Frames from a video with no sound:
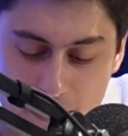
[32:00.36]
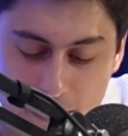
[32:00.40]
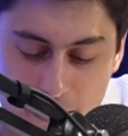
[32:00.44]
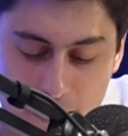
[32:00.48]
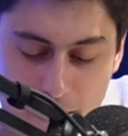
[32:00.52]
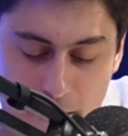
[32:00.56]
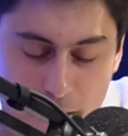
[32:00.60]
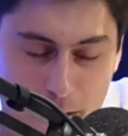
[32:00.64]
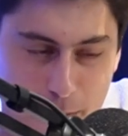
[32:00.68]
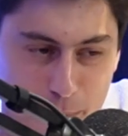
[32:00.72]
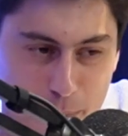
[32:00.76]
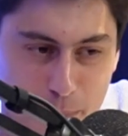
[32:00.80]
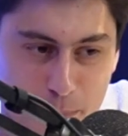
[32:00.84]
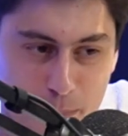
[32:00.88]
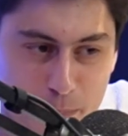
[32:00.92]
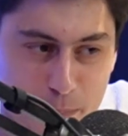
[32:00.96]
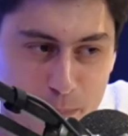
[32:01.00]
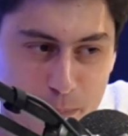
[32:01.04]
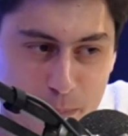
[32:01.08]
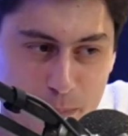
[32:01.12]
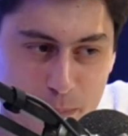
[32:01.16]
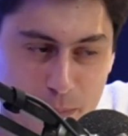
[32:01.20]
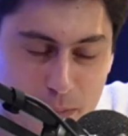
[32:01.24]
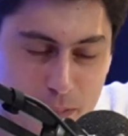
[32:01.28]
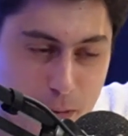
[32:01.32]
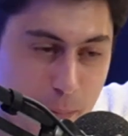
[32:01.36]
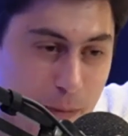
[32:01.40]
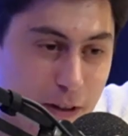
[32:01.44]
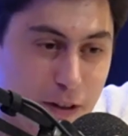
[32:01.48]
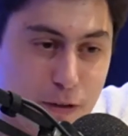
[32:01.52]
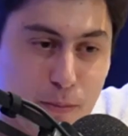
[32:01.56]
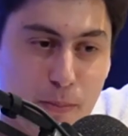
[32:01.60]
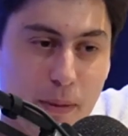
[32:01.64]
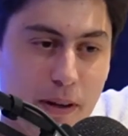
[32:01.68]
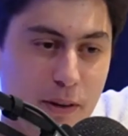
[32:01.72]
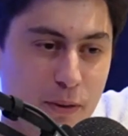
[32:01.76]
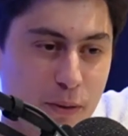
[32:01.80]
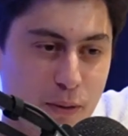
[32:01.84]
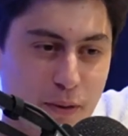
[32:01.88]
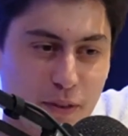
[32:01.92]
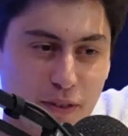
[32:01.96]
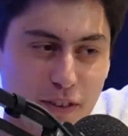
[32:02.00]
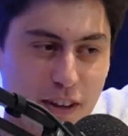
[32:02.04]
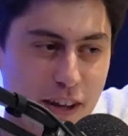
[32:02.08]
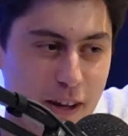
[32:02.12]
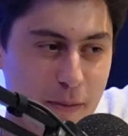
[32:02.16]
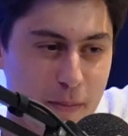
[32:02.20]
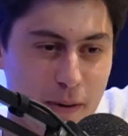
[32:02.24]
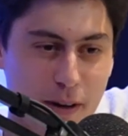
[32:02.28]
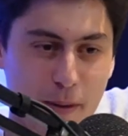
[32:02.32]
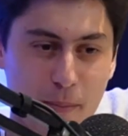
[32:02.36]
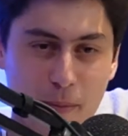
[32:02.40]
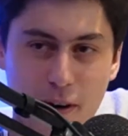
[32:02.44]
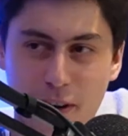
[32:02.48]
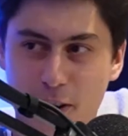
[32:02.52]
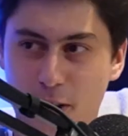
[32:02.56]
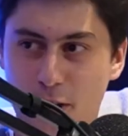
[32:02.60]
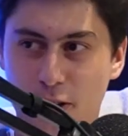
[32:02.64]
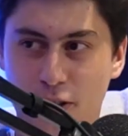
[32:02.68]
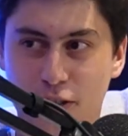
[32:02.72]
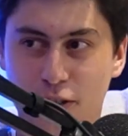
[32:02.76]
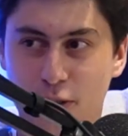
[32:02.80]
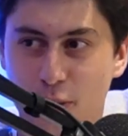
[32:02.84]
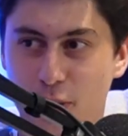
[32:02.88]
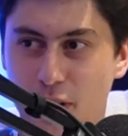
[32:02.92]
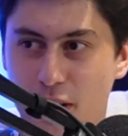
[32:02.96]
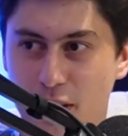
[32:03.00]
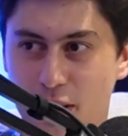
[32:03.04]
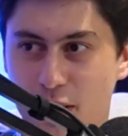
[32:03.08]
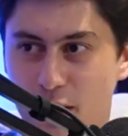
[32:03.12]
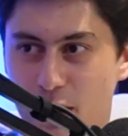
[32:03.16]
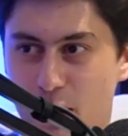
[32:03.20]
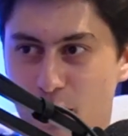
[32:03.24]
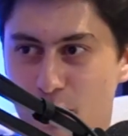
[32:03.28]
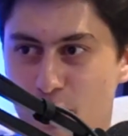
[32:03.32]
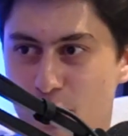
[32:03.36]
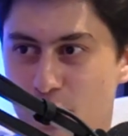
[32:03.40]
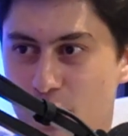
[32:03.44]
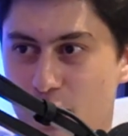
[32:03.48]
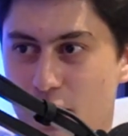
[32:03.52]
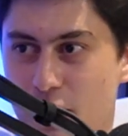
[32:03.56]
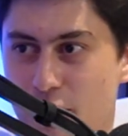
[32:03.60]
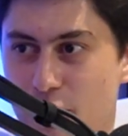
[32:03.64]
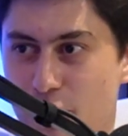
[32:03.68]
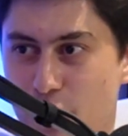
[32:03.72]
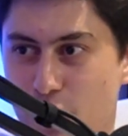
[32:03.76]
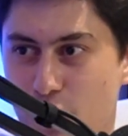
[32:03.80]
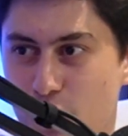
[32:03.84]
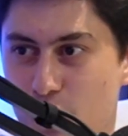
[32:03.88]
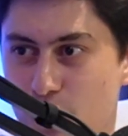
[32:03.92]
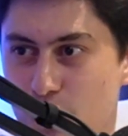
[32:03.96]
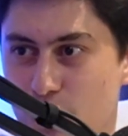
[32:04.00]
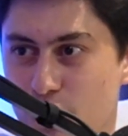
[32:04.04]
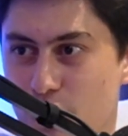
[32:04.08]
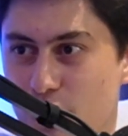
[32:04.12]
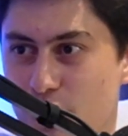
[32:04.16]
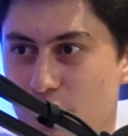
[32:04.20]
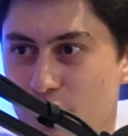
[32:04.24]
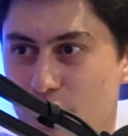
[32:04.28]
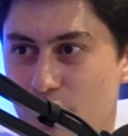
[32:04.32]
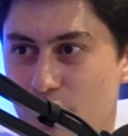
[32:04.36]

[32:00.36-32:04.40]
I mean, it's mental to say, but he might have gone to another level at Leverkusen.